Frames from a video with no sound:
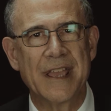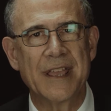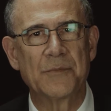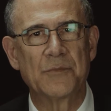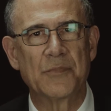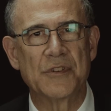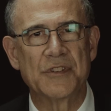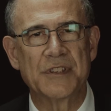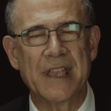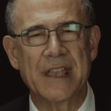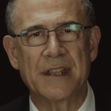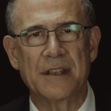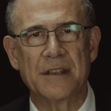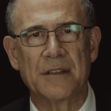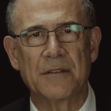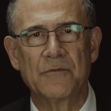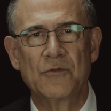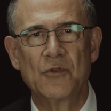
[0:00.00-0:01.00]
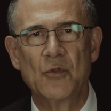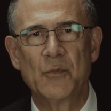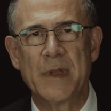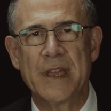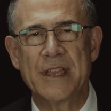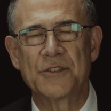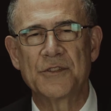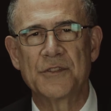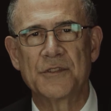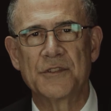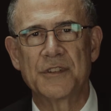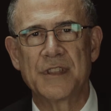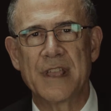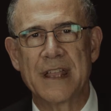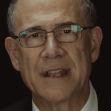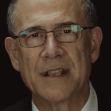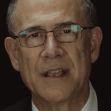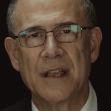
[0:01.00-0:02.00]
10% of new patients
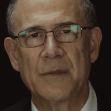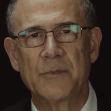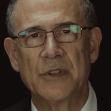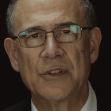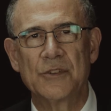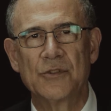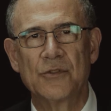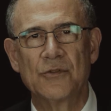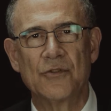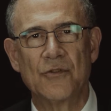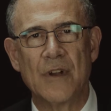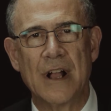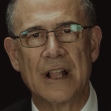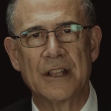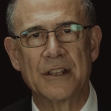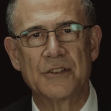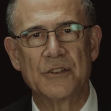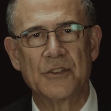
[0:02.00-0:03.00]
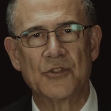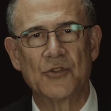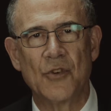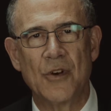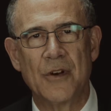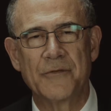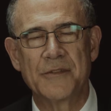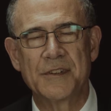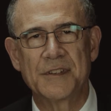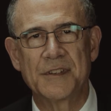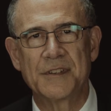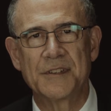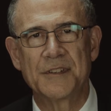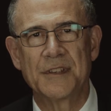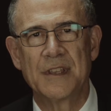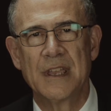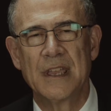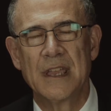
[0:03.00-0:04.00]
that come into neurologists'
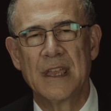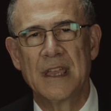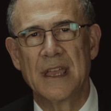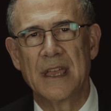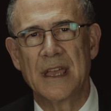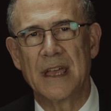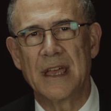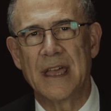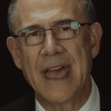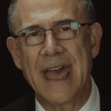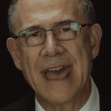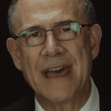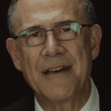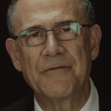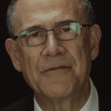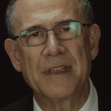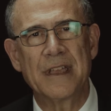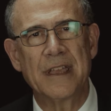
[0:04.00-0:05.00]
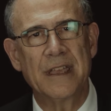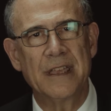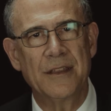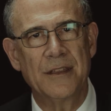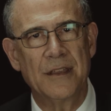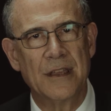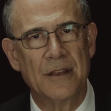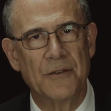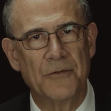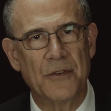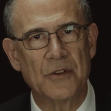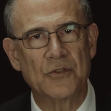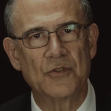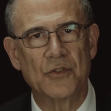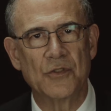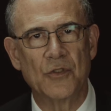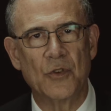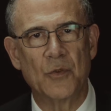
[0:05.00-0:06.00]
offices have a
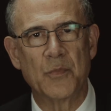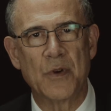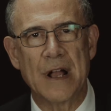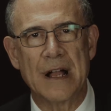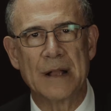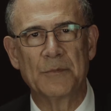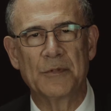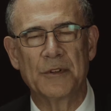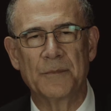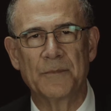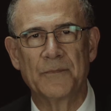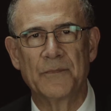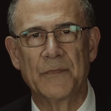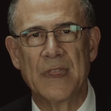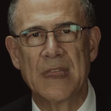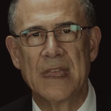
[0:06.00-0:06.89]
functional problem.